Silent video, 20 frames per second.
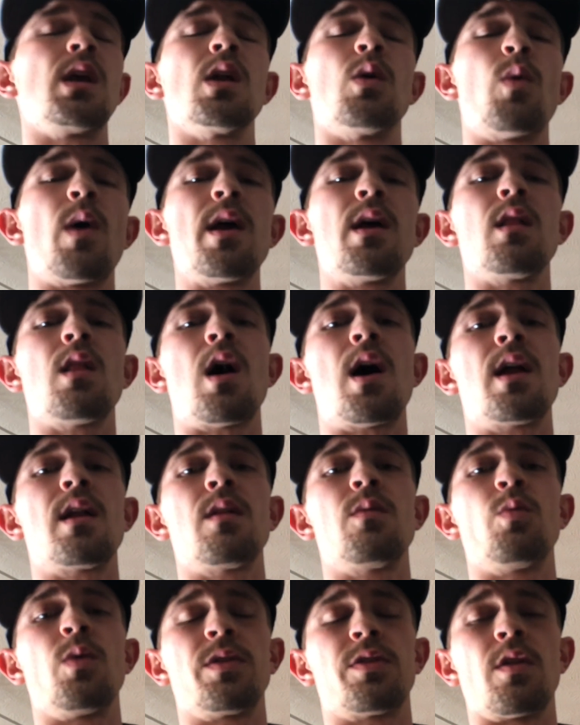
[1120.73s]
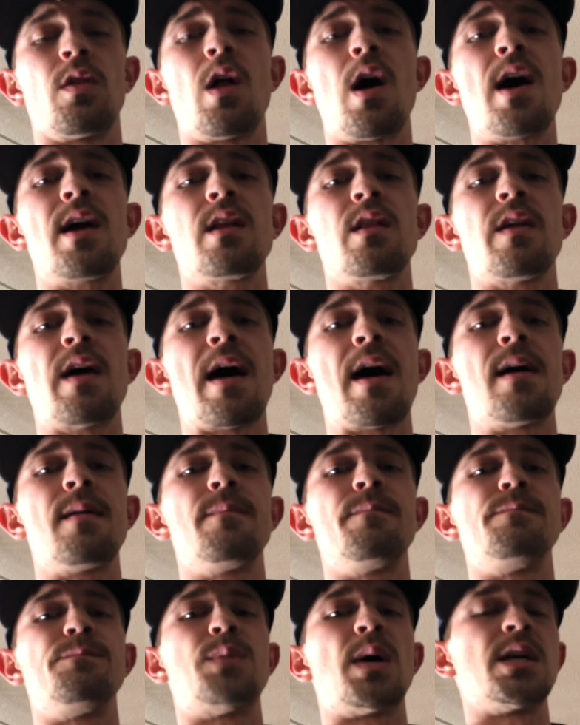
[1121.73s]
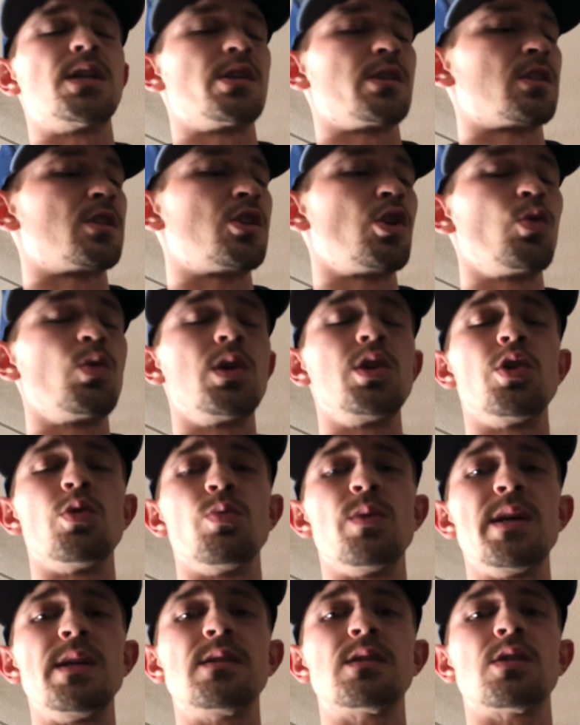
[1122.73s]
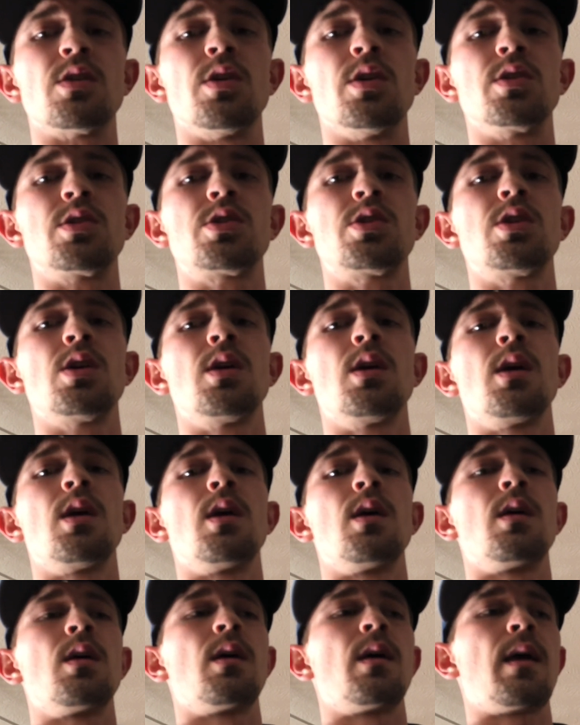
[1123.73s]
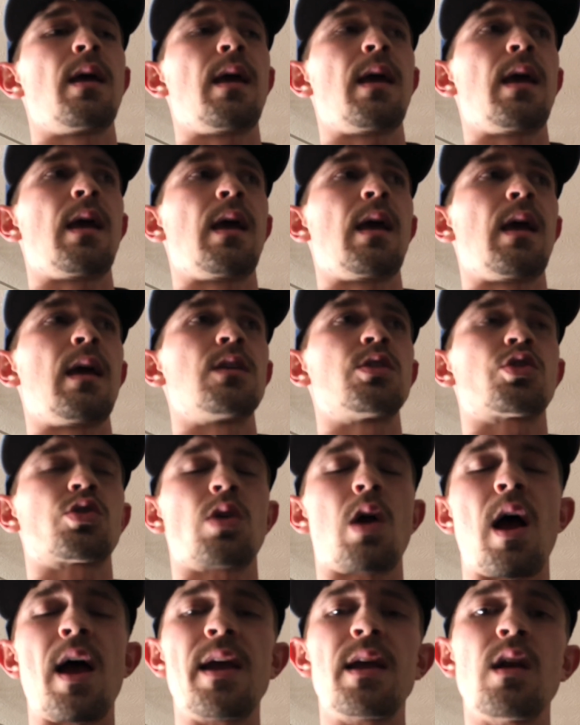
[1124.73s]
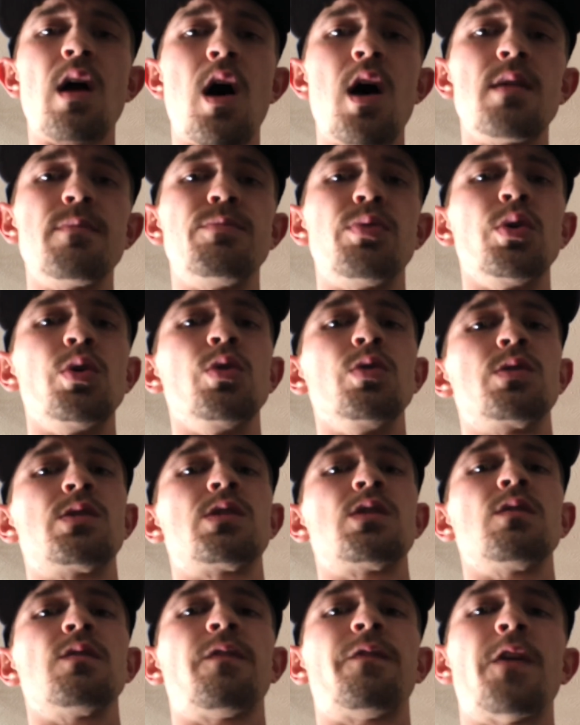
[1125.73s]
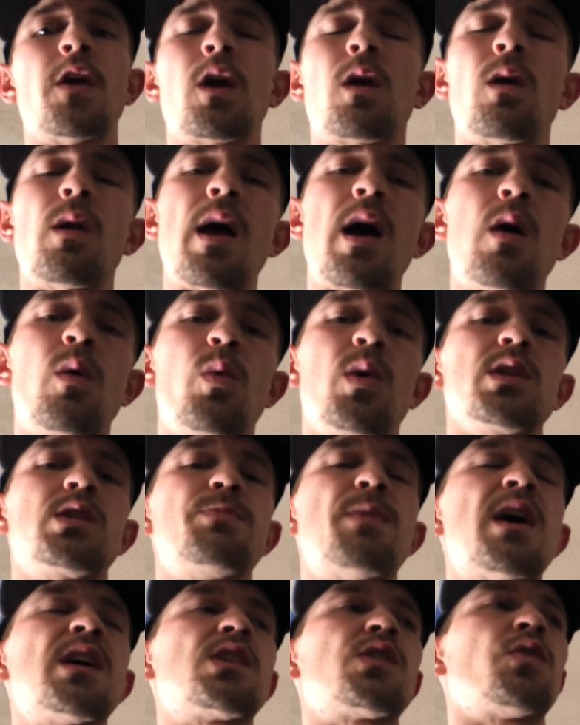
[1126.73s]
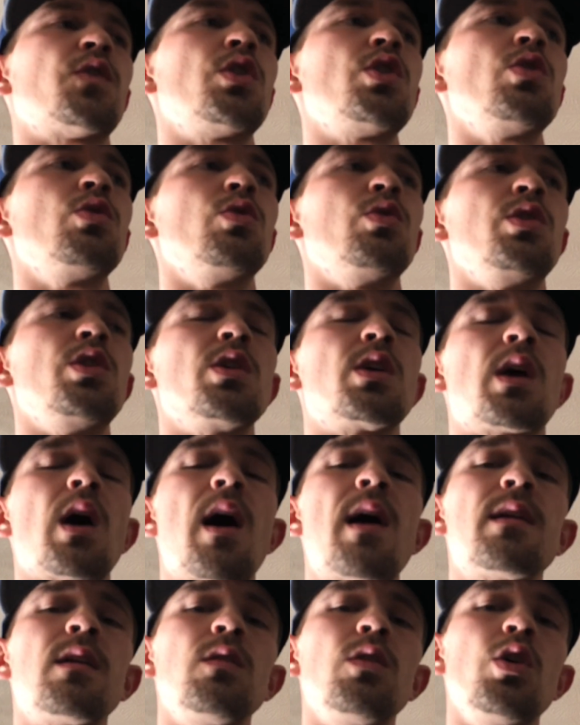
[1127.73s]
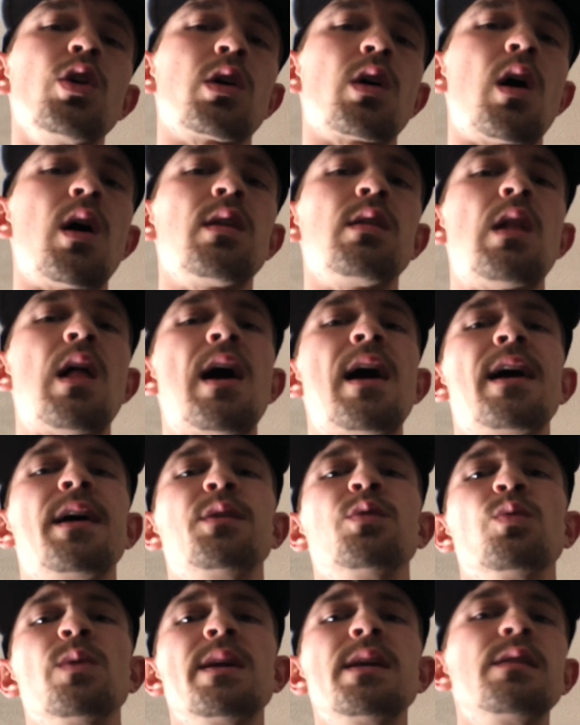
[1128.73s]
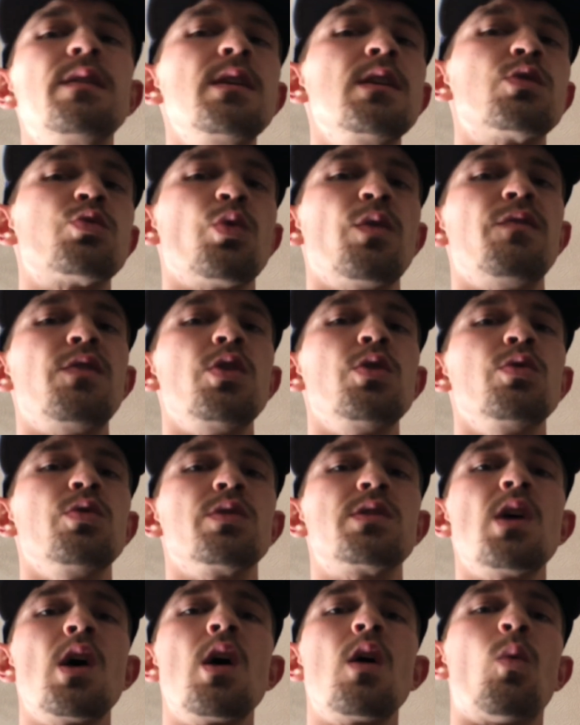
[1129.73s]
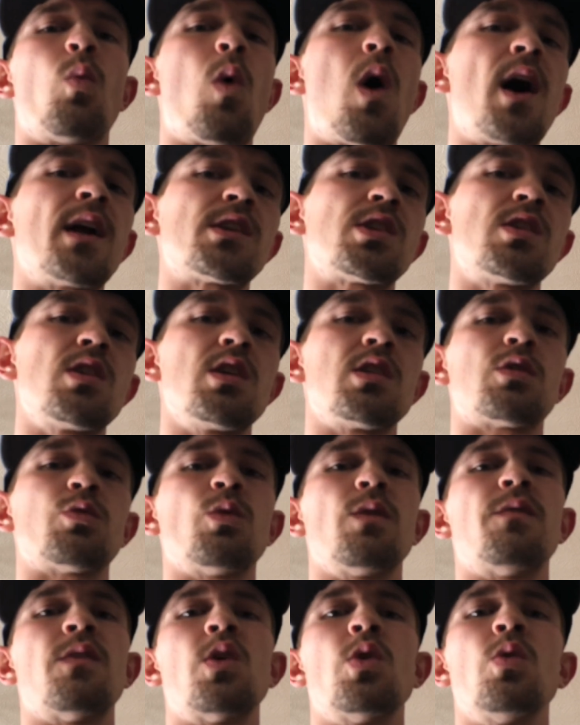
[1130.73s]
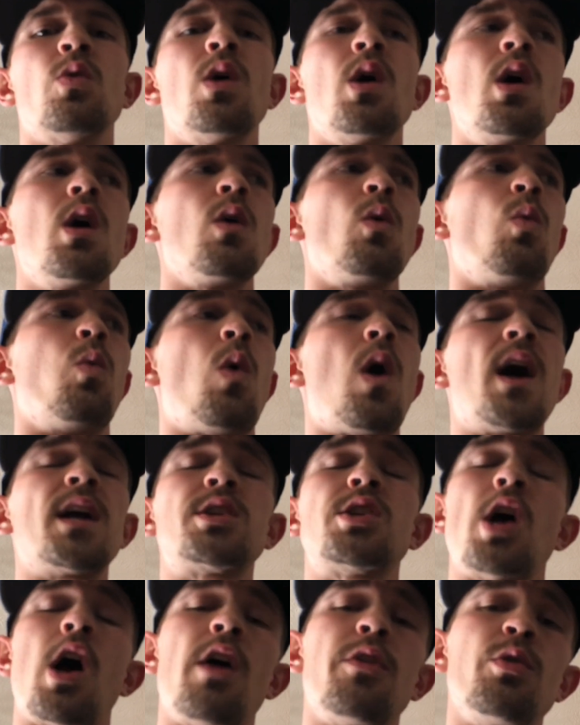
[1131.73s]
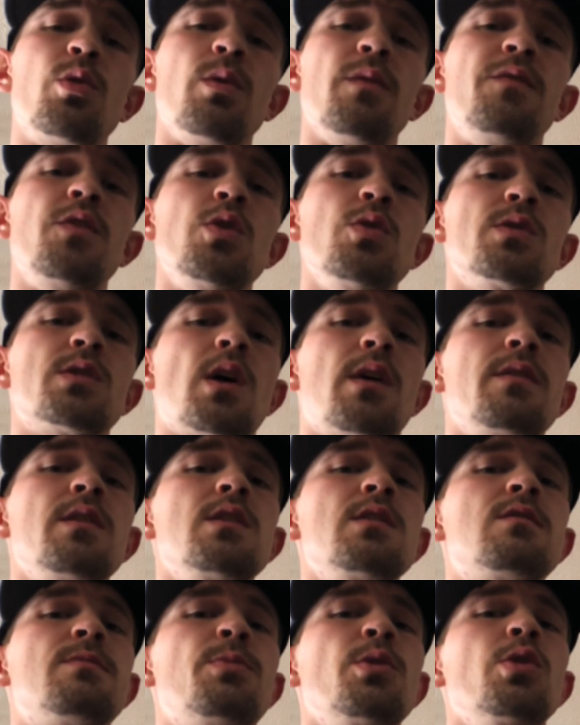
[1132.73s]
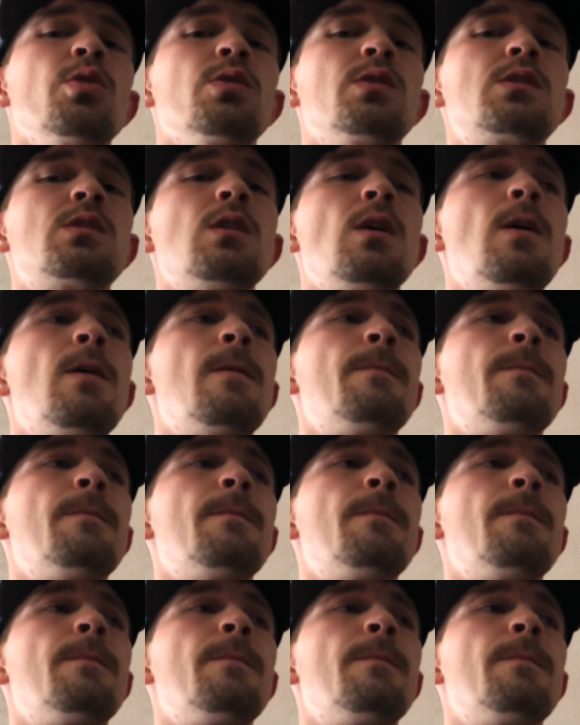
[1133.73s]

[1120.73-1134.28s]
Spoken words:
away with a lot of that by just doing your research, trying on boots, figuring out what's best for you. You got to look online, read these reviews, watch this review, watch other reviews on these boots.